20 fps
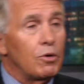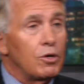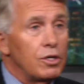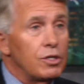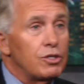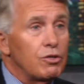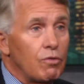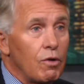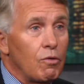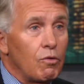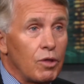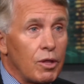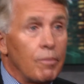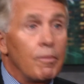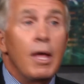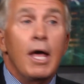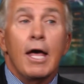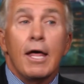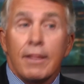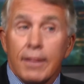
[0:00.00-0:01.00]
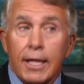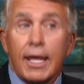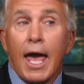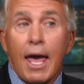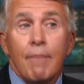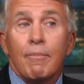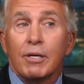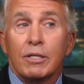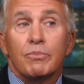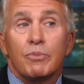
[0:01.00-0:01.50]
or disagree with him, the
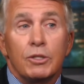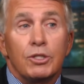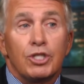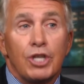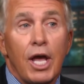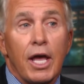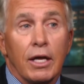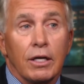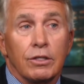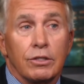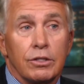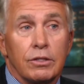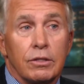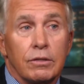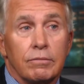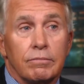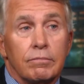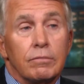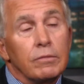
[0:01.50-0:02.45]
game has been changed. Right,